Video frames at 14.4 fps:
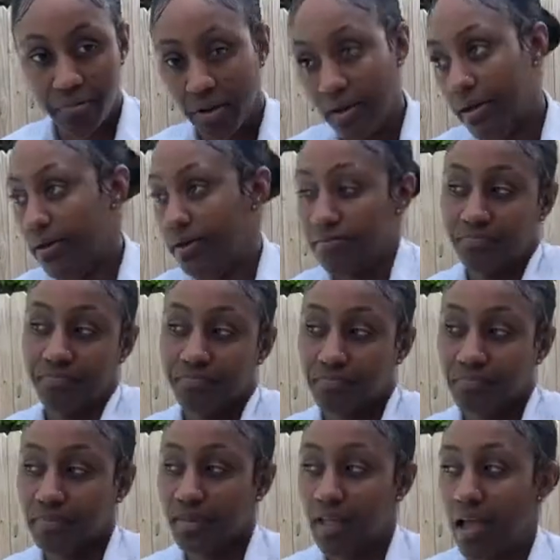but
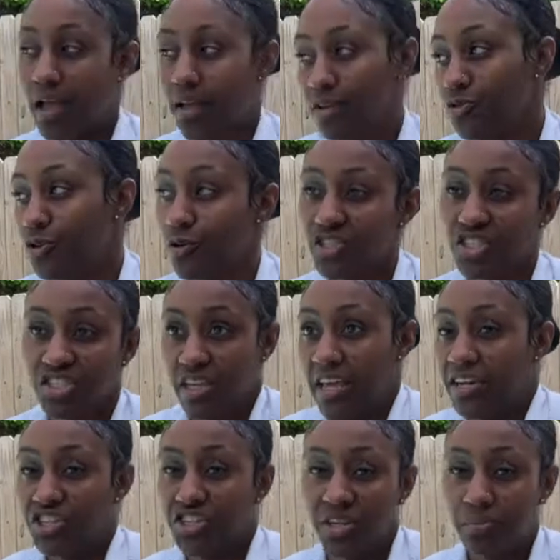you know, it's
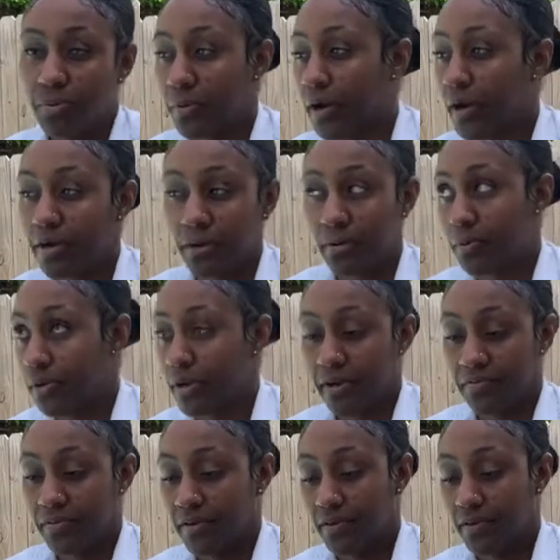at a cheaper rate or whatever.